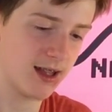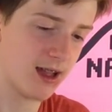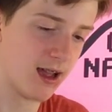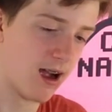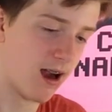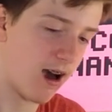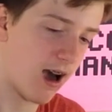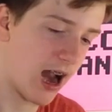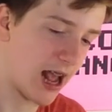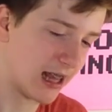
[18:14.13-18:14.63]

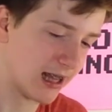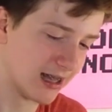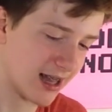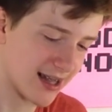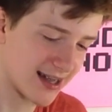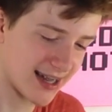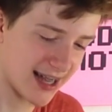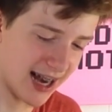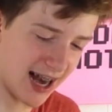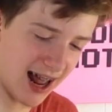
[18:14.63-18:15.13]
Alright, let's
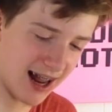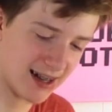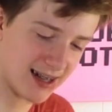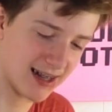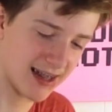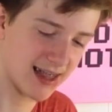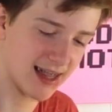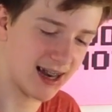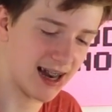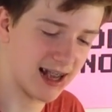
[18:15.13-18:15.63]
get on to
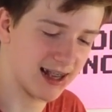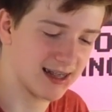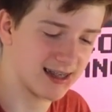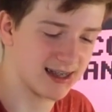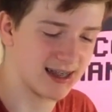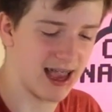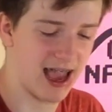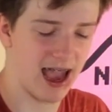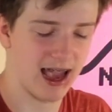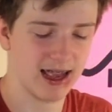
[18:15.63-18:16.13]
the next
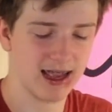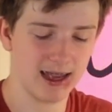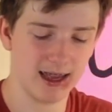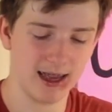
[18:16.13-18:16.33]
deck.